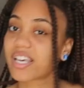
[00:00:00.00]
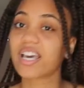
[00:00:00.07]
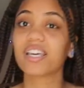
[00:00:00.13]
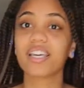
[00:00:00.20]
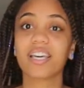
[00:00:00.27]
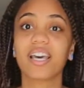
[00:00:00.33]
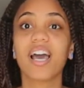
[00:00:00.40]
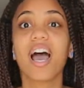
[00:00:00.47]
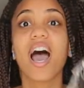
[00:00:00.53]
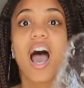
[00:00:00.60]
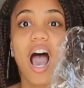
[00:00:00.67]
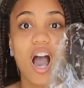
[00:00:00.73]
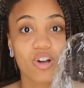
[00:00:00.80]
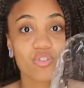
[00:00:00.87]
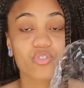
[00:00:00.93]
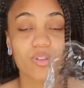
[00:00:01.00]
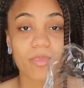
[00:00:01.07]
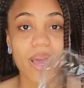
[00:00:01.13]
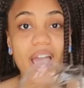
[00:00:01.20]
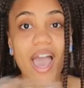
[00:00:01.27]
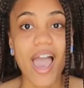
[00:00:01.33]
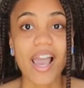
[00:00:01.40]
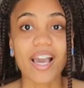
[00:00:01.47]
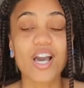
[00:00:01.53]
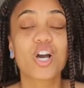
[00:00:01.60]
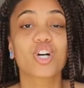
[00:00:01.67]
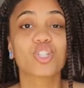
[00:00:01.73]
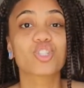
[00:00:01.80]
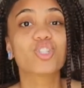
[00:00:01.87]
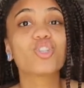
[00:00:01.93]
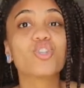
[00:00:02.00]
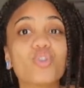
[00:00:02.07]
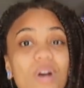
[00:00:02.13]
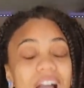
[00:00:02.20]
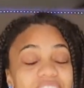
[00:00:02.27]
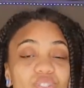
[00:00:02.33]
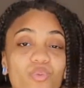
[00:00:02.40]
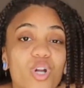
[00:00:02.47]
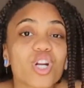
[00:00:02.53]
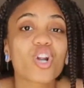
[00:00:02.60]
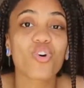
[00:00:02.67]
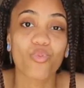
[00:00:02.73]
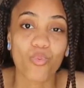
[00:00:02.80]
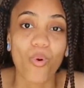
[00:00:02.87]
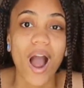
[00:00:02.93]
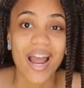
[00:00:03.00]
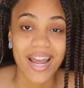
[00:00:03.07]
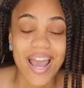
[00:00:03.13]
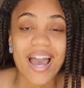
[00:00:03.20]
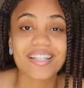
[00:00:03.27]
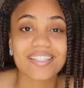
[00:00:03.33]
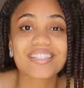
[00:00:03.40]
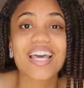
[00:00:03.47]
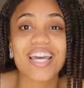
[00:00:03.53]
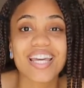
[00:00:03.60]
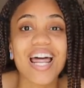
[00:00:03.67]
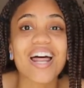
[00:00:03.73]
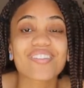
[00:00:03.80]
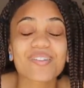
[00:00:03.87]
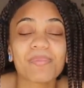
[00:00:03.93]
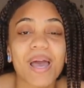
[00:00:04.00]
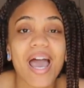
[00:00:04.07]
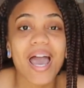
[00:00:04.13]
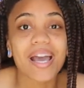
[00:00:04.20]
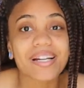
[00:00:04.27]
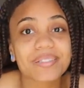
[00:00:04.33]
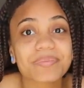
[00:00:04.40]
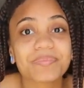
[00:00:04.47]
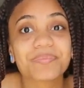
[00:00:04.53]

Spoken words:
take it out of the bag. Do you guys want to know why I had to take it out of the bag?